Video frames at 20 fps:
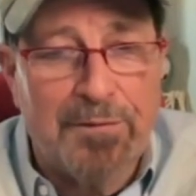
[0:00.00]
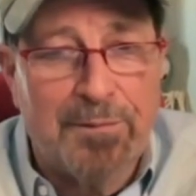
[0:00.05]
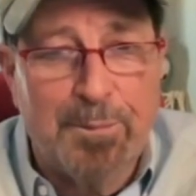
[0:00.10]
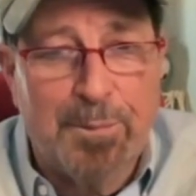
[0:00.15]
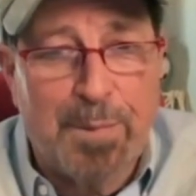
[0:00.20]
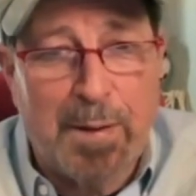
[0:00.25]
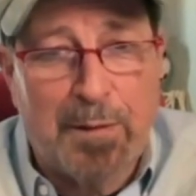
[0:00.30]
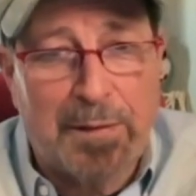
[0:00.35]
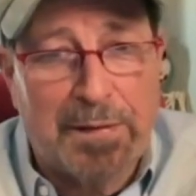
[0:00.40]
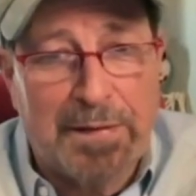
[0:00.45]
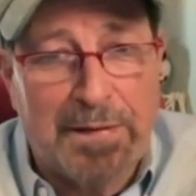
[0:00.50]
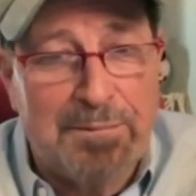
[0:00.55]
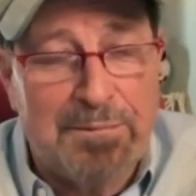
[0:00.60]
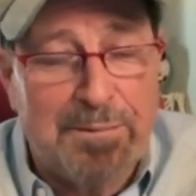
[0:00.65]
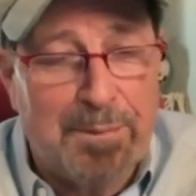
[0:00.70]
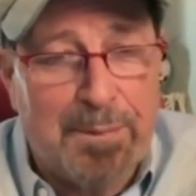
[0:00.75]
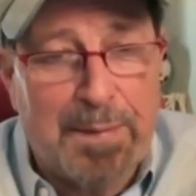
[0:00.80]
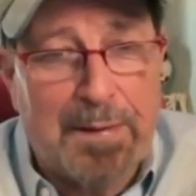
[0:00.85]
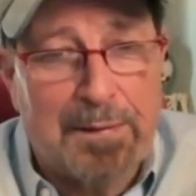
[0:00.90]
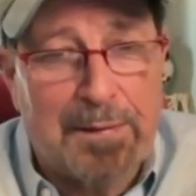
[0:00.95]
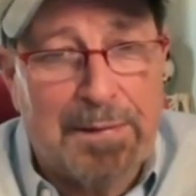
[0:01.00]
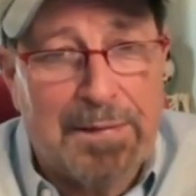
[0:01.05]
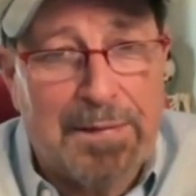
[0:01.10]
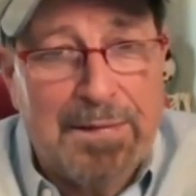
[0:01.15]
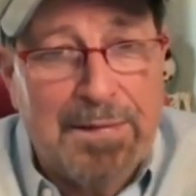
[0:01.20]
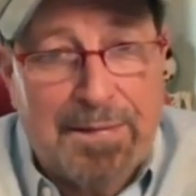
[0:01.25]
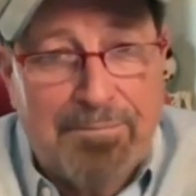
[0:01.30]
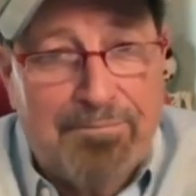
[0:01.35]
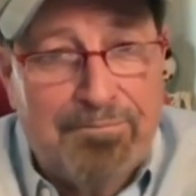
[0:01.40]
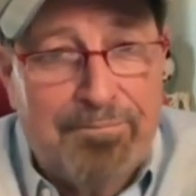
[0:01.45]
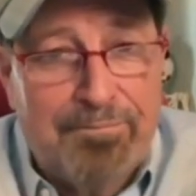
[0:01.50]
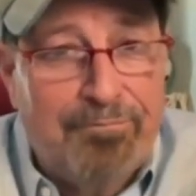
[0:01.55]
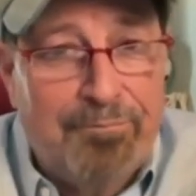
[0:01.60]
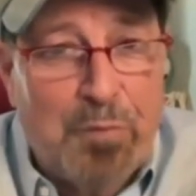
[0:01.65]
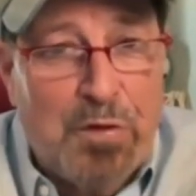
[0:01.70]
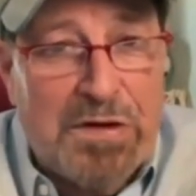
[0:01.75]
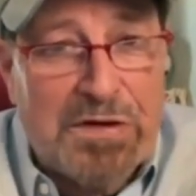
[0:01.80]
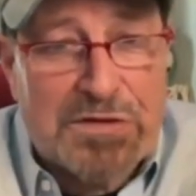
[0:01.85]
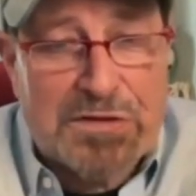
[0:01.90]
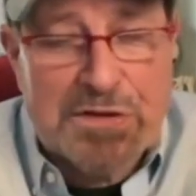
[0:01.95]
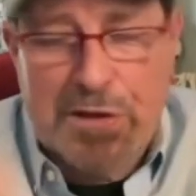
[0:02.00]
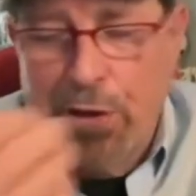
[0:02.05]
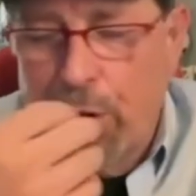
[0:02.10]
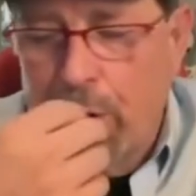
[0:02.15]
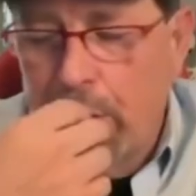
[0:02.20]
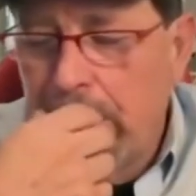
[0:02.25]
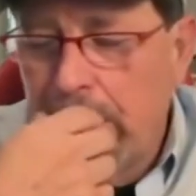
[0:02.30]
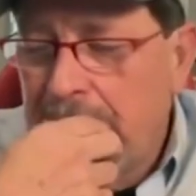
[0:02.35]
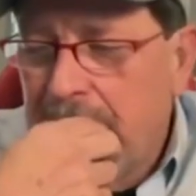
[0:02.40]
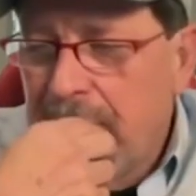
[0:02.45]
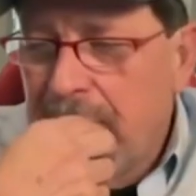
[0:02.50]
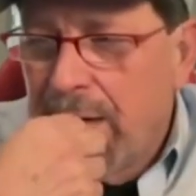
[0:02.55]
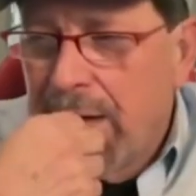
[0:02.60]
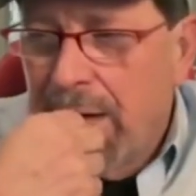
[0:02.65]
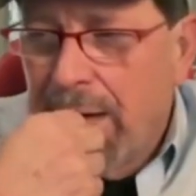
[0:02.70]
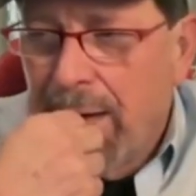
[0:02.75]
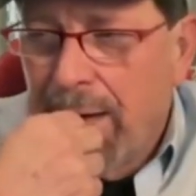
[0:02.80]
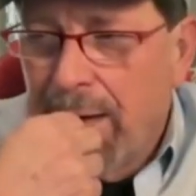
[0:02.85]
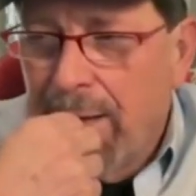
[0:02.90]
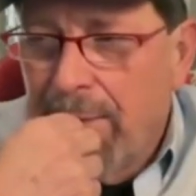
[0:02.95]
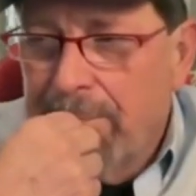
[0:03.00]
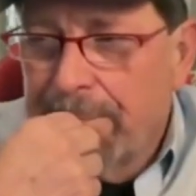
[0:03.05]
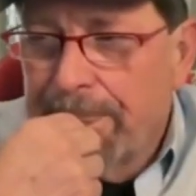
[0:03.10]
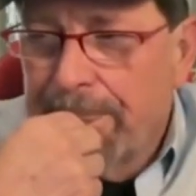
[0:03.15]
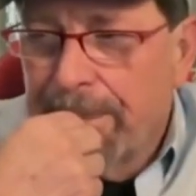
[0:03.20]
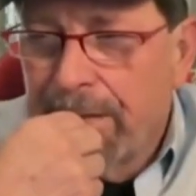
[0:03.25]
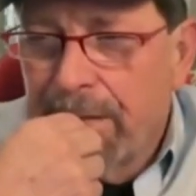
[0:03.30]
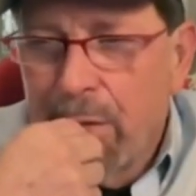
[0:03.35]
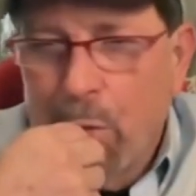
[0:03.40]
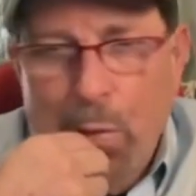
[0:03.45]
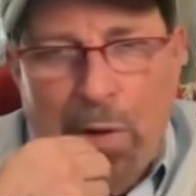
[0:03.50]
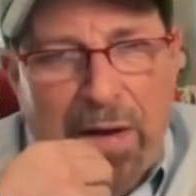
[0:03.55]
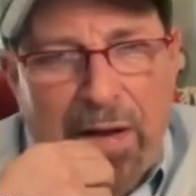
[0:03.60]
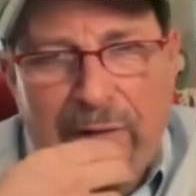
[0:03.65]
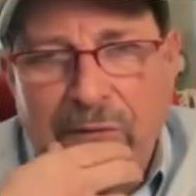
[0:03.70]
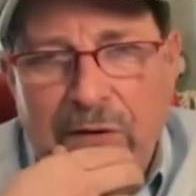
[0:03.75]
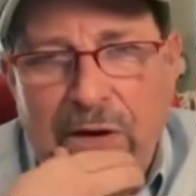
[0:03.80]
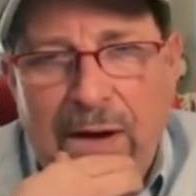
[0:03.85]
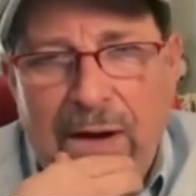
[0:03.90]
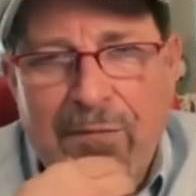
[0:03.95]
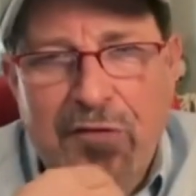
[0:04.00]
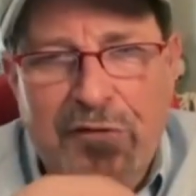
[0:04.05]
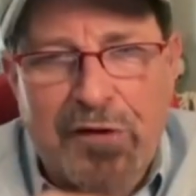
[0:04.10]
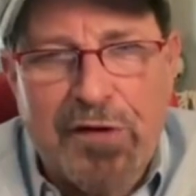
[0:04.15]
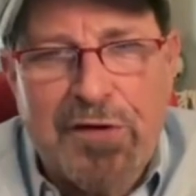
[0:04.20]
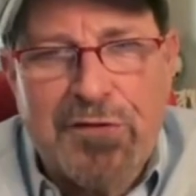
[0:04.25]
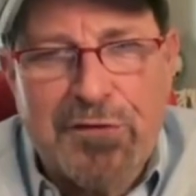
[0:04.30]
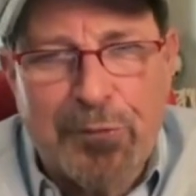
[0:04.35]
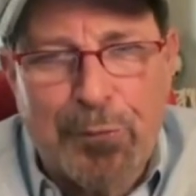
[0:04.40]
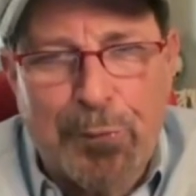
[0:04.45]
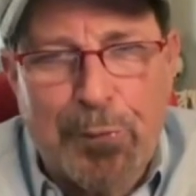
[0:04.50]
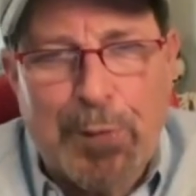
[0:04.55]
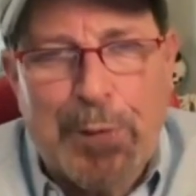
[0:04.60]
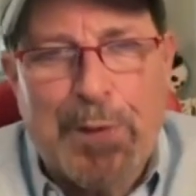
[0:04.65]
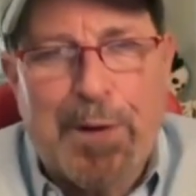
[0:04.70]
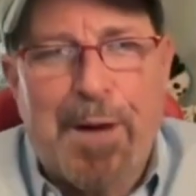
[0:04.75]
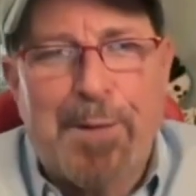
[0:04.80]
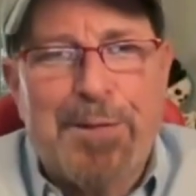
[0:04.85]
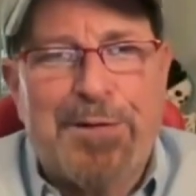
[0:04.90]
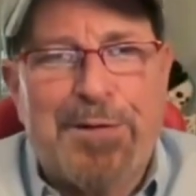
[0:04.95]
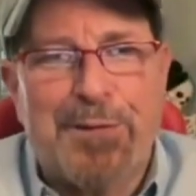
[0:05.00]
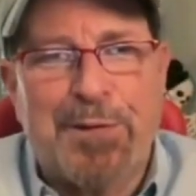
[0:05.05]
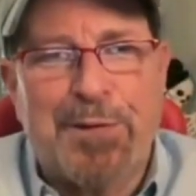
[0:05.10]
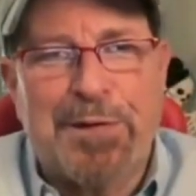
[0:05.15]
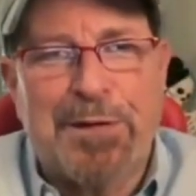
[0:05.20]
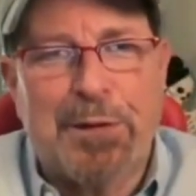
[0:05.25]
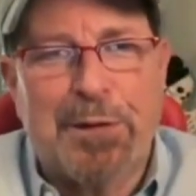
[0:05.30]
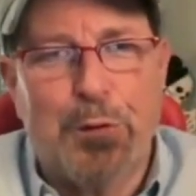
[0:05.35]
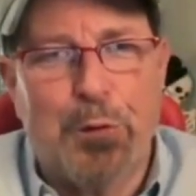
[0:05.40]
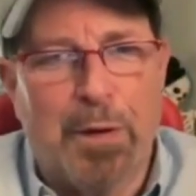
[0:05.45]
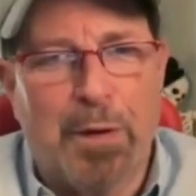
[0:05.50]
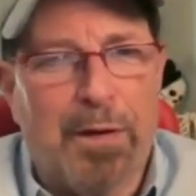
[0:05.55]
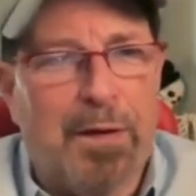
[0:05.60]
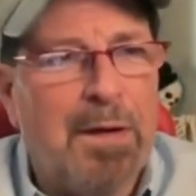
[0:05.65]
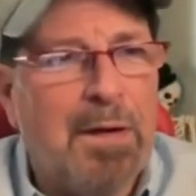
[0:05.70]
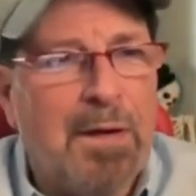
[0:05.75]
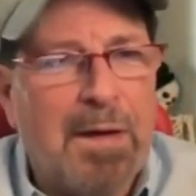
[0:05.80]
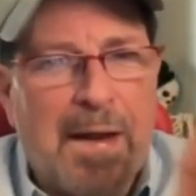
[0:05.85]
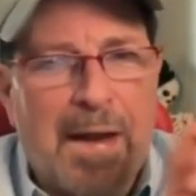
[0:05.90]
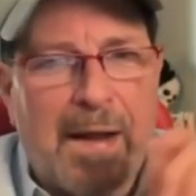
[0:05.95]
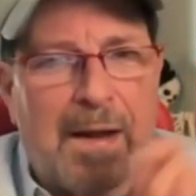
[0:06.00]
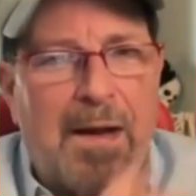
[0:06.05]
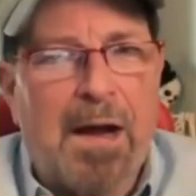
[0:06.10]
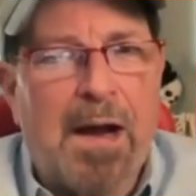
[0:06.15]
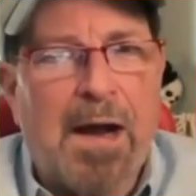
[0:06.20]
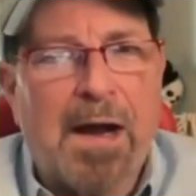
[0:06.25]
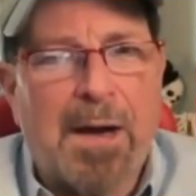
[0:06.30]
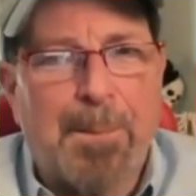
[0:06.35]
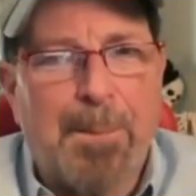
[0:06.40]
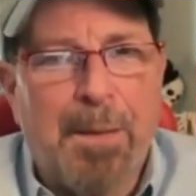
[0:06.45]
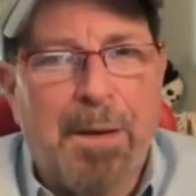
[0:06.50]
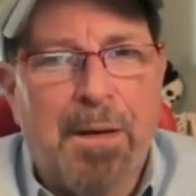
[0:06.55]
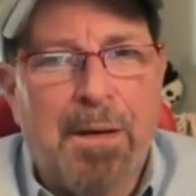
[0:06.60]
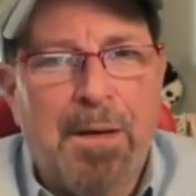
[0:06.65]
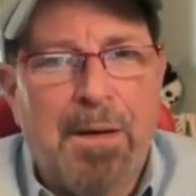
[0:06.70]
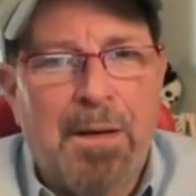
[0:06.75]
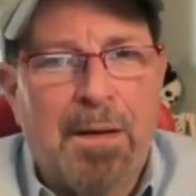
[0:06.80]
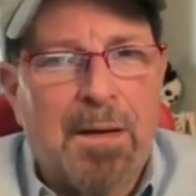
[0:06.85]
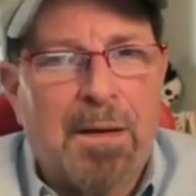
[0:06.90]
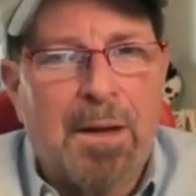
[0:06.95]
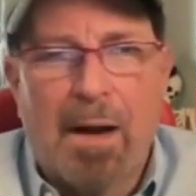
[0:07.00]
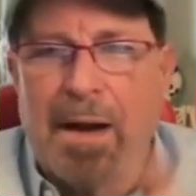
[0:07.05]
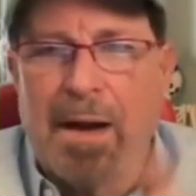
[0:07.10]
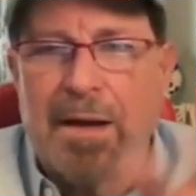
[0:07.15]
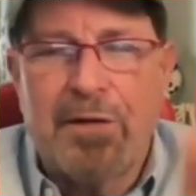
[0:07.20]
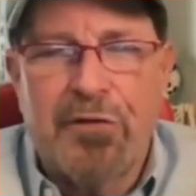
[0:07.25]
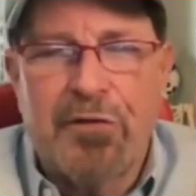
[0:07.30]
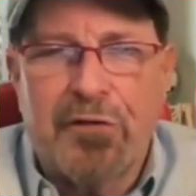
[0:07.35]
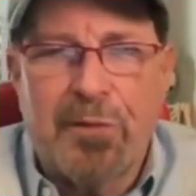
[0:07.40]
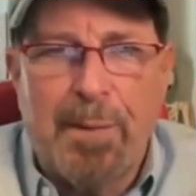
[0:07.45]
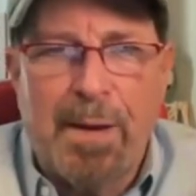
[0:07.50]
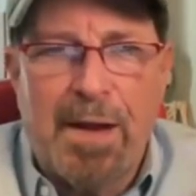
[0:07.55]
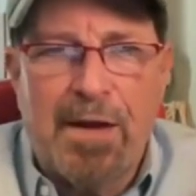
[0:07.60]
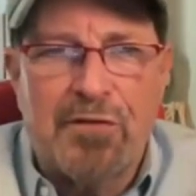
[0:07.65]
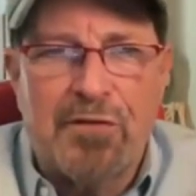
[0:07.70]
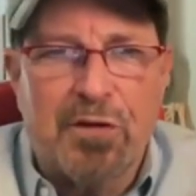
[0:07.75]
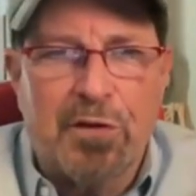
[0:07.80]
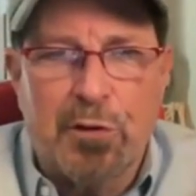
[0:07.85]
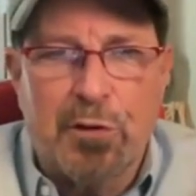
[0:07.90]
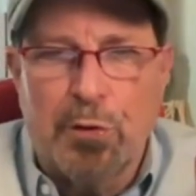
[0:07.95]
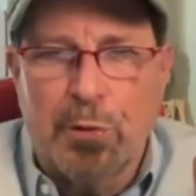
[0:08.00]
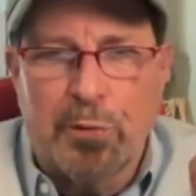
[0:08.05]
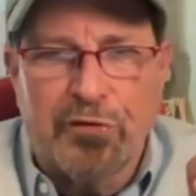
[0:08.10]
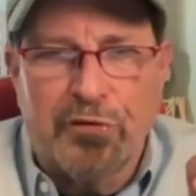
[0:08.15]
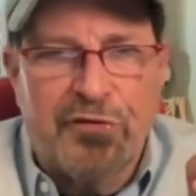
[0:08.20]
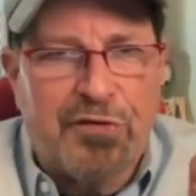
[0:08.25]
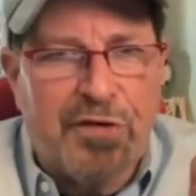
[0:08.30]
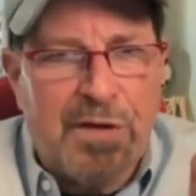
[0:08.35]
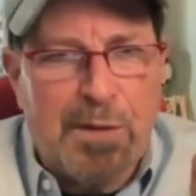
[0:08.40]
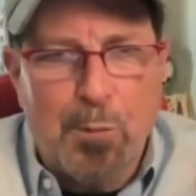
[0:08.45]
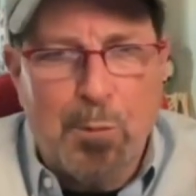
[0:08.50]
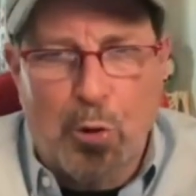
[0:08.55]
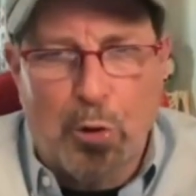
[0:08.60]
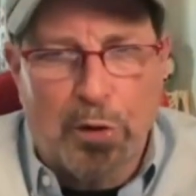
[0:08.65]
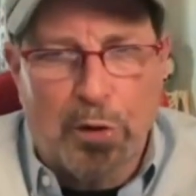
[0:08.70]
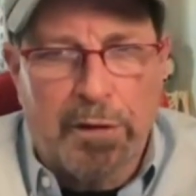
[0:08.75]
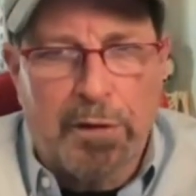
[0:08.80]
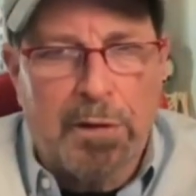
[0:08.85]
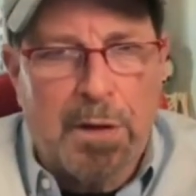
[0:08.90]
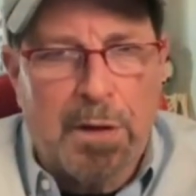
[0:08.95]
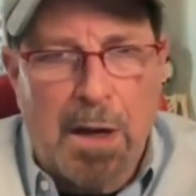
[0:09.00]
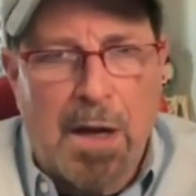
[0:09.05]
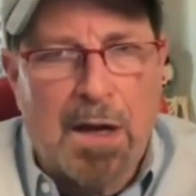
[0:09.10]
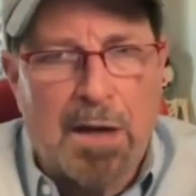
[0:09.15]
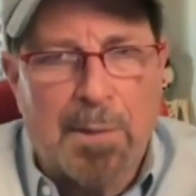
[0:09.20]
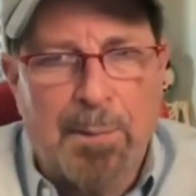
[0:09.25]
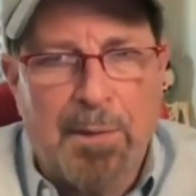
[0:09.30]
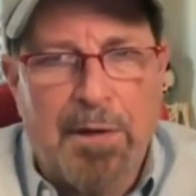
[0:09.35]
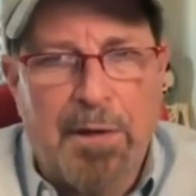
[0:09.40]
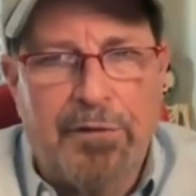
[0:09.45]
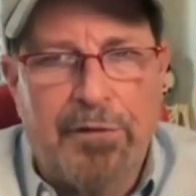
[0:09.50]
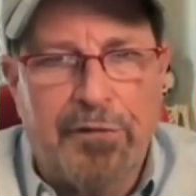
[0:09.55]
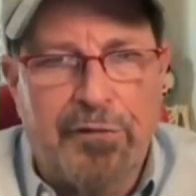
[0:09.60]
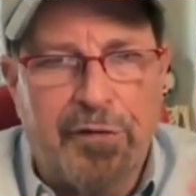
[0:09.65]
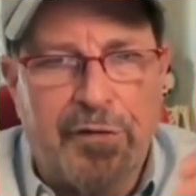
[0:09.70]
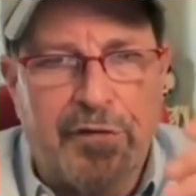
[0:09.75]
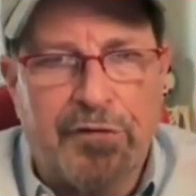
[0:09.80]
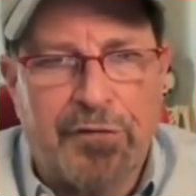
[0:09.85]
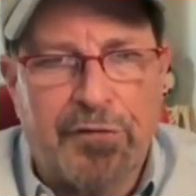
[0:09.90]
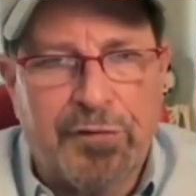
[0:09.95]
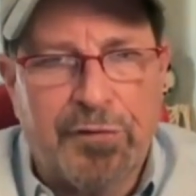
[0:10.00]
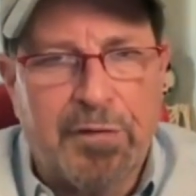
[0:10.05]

barely weeks ago. What kind of conversations were going on between Lewin and Hochman? I can just imagine Lewin was steamrolling Hochman to just,